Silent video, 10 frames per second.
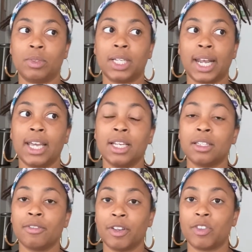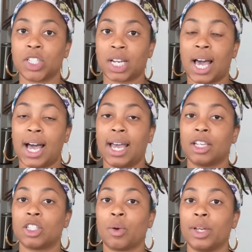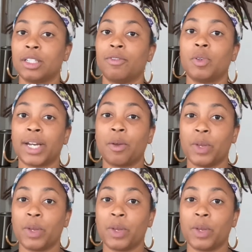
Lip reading: Today is the 5th of July, so it's a 4-day